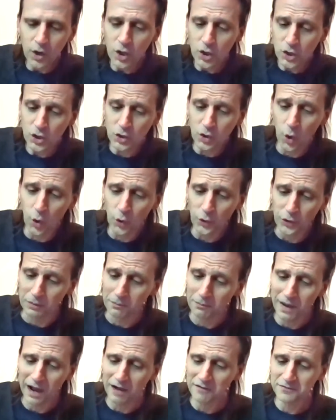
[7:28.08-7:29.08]
She told
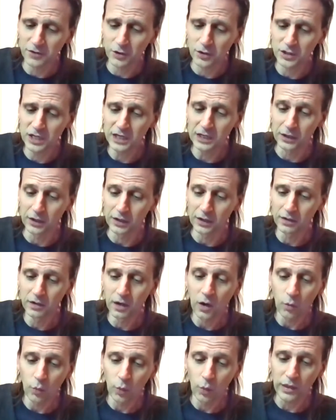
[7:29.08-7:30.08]
him after dinner,
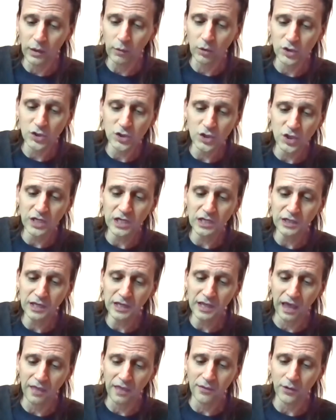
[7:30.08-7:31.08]
when they were sitting
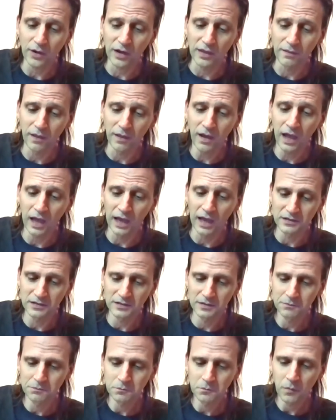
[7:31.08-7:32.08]
together in the hut.
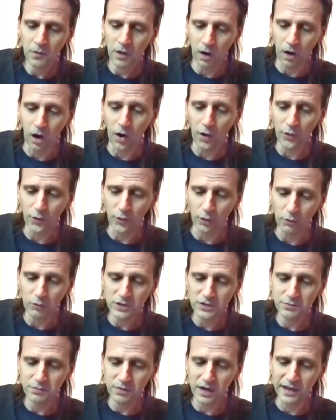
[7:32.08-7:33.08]
Arthur
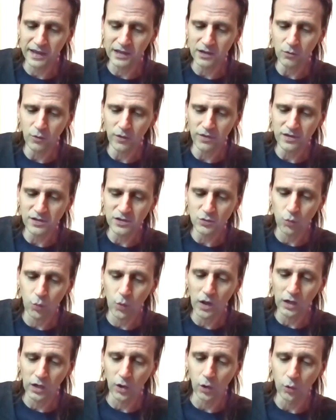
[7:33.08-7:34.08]
was playing with his
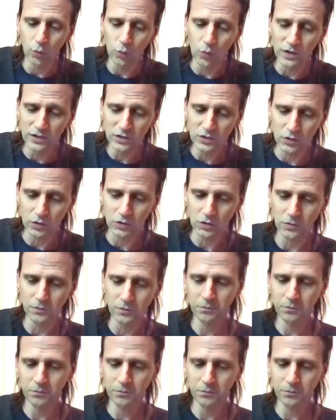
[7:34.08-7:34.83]
willow whistle.